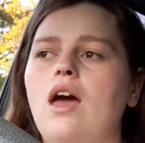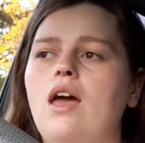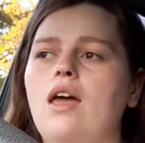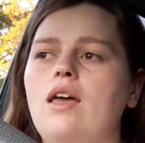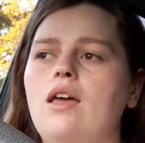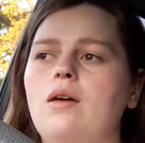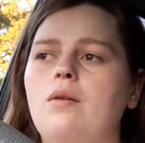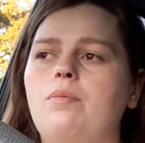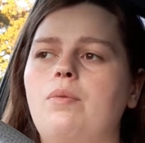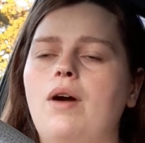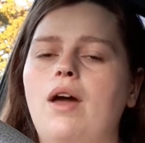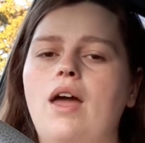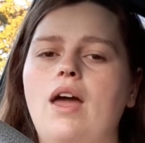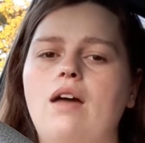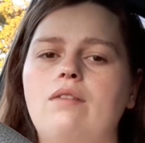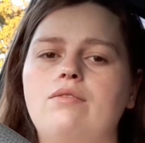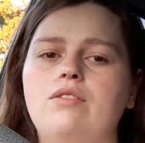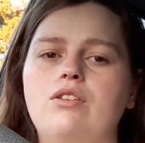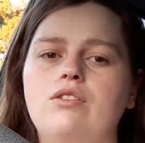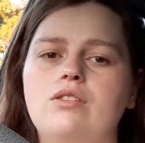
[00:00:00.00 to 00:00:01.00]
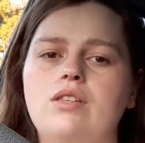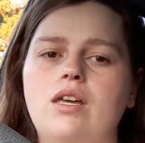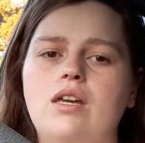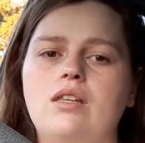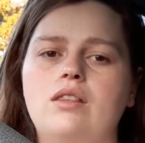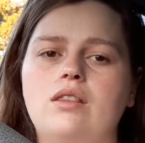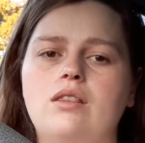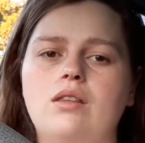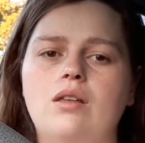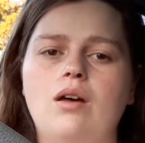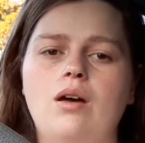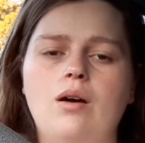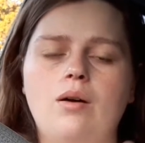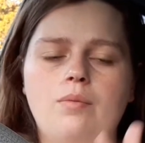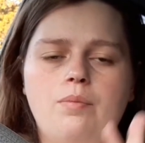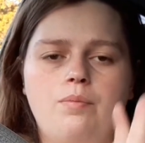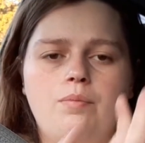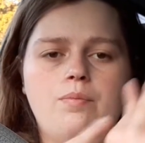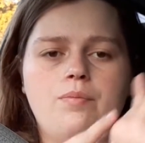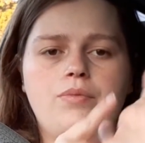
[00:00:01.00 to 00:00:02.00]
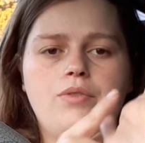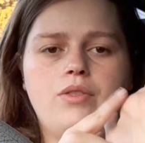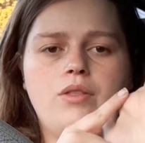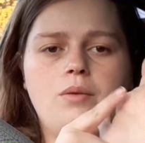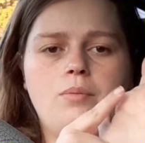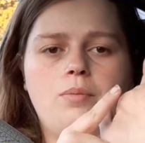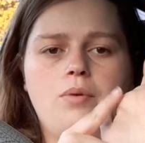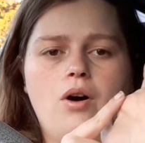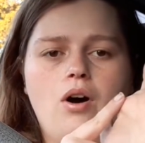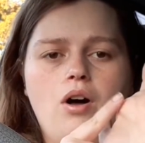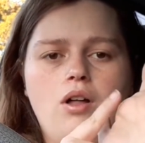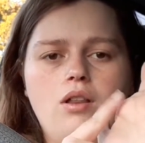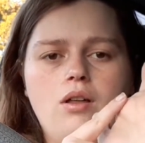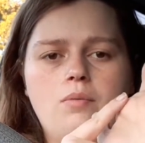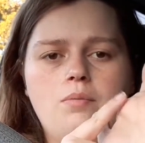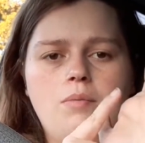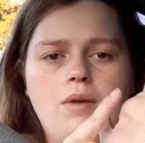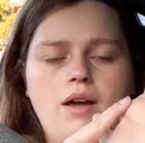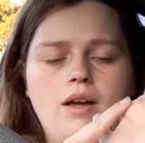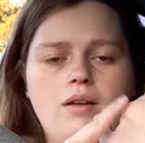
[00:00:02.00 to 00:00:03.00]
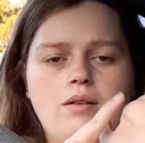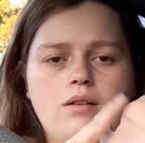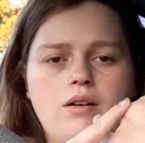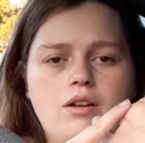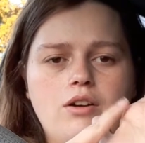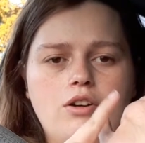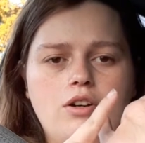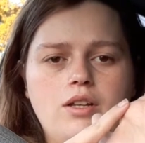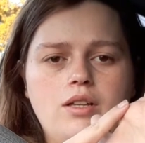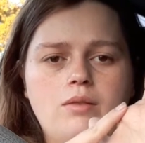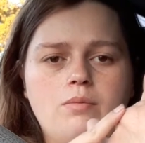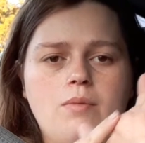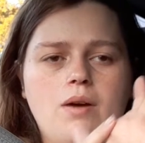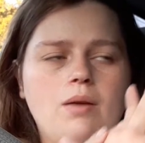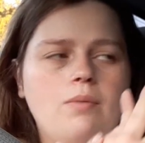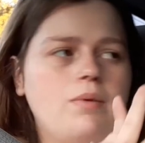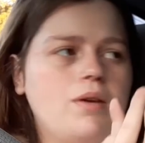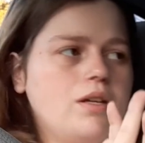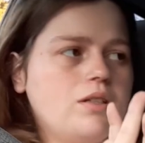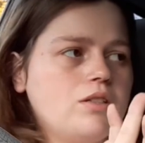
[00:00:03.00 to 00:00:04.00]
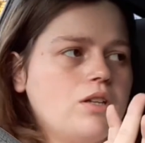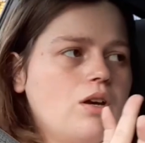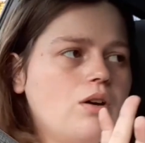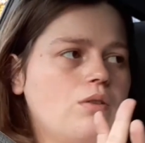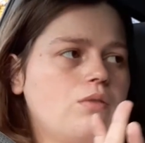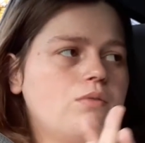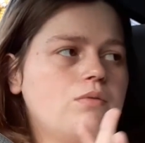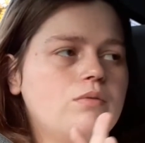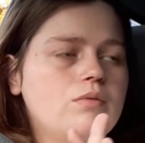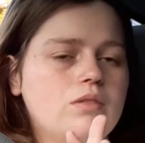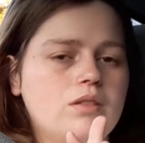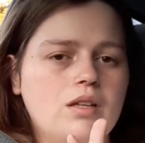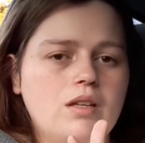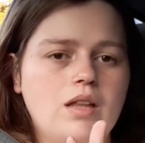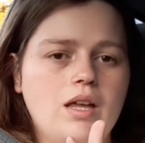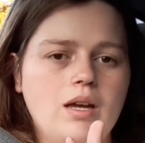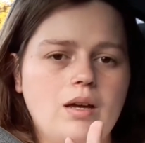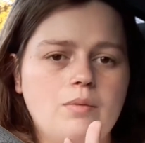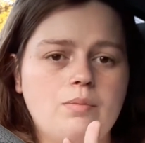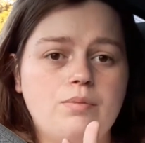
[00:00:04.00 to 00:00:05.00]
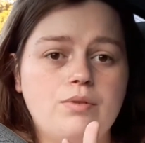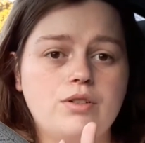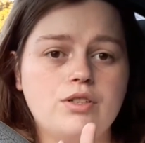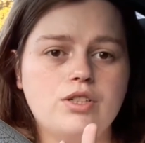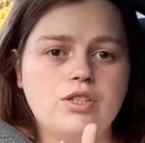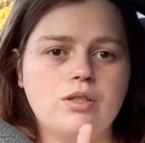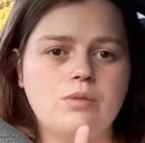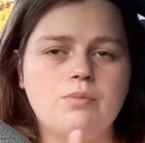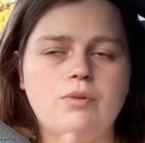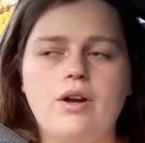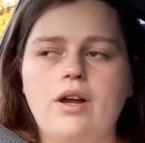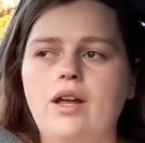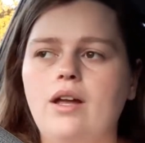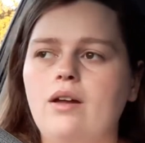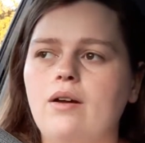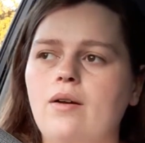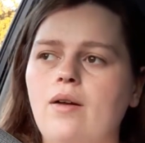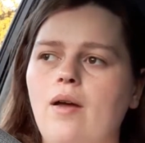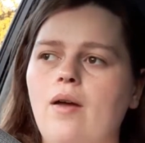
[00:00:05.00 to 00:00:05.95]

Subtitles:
But I have to use like the ball of my underneath my big toe to like push the brake